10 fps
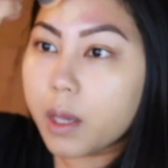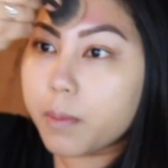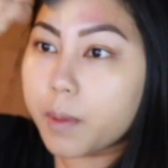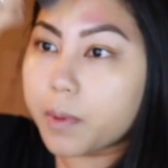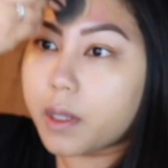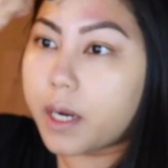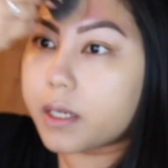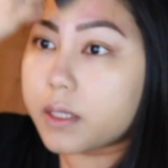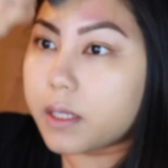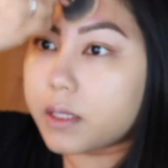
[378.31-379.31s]
people are
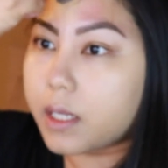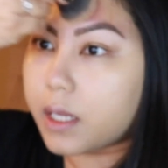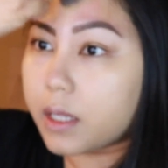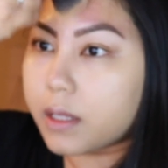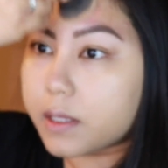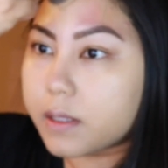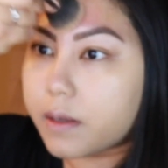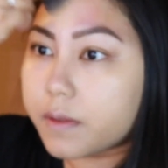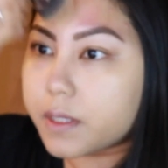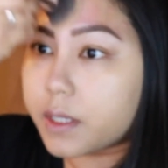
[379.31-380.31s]
actually taking this
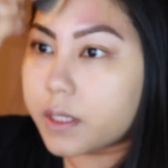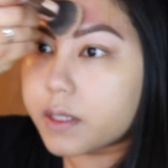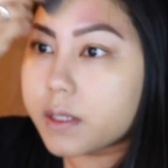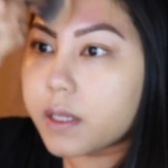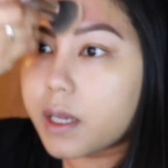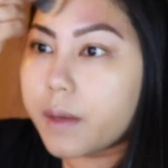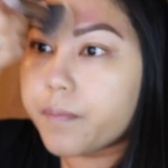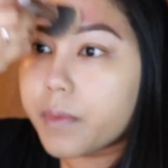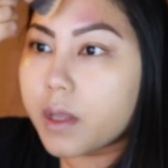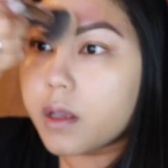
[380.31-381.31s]
stuff seriously.
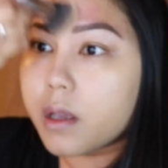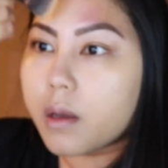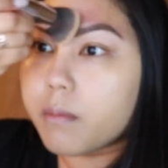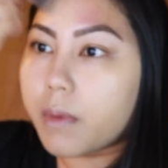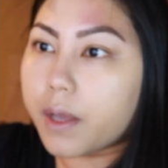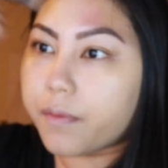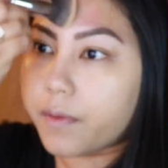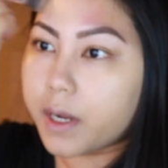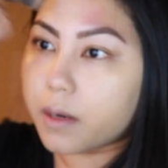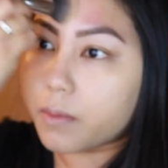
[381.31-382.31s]
My
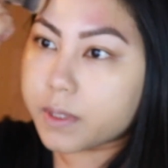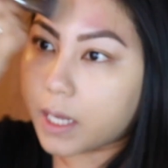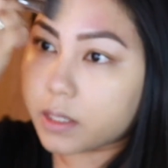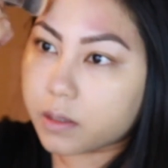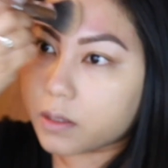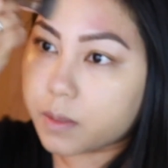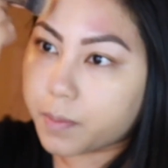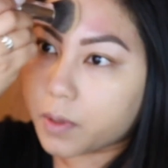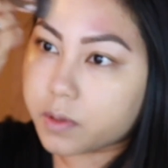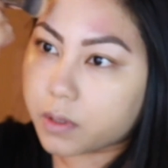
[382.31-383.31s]
friend was actually
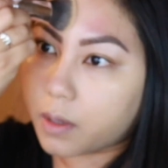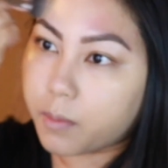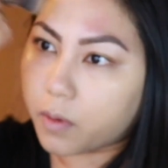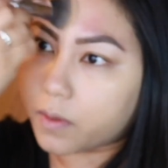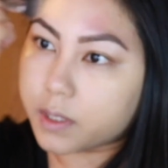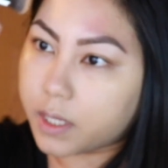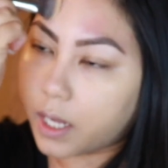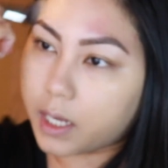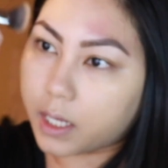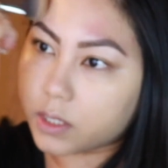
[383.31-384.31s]
supposed to come over
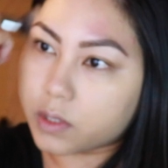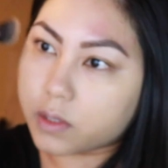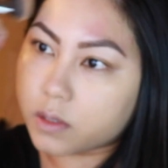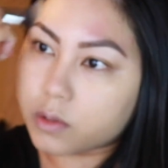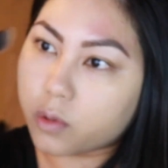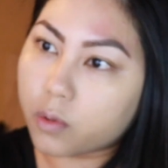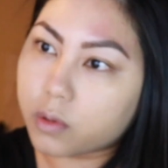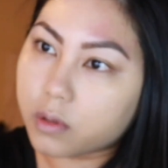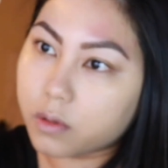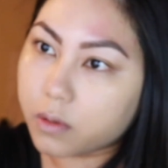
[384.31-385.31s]
today, and I just
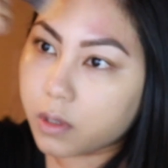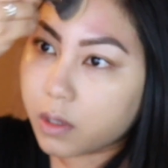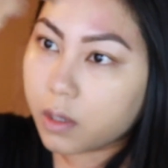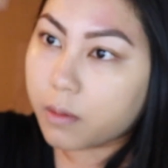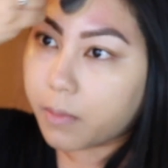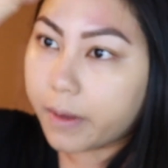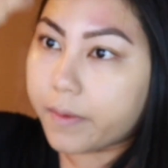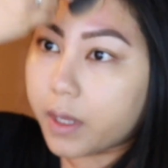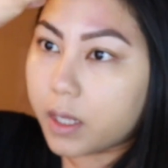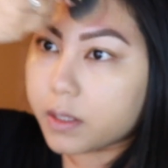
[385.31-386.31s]
told my
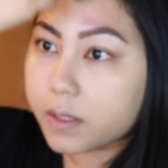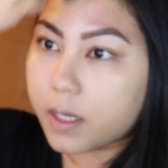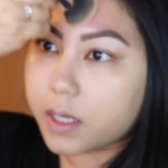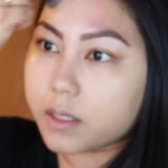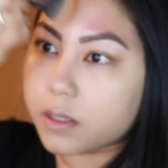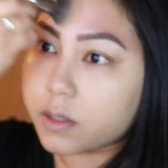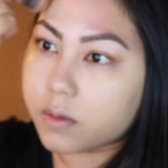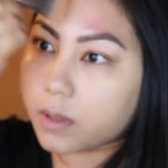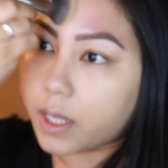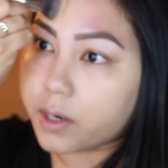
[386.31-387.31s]
fiance
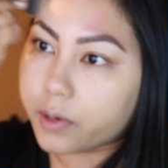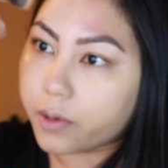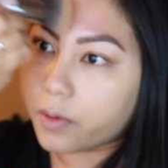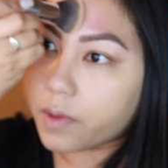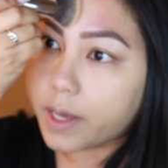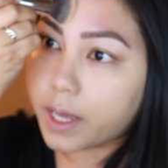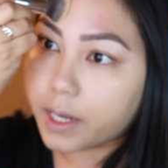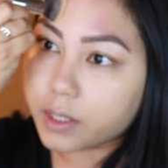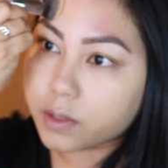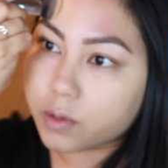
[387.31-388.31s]
to let her know that
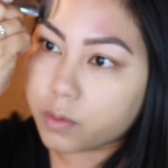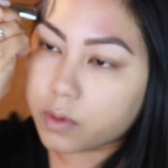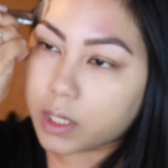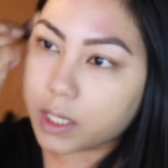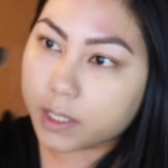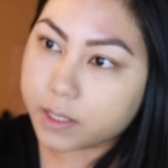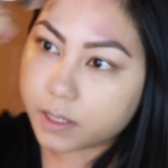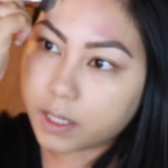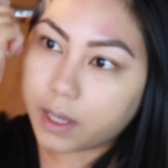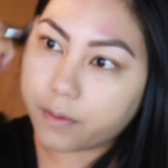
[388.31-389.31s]
I just don't think it's
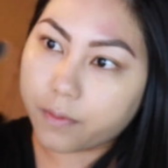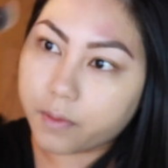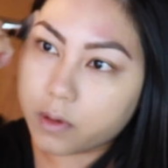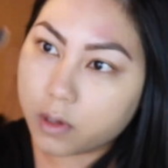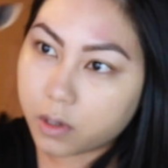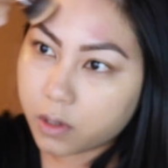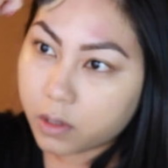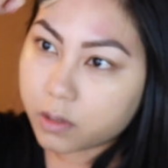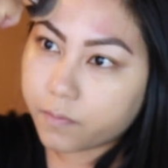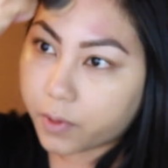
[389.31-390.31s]
safe
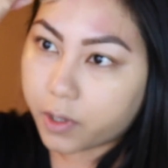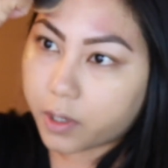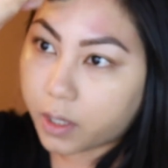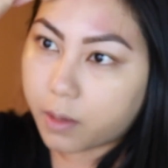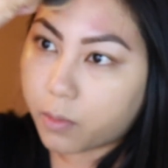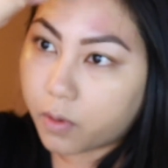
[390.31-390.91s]
for her to come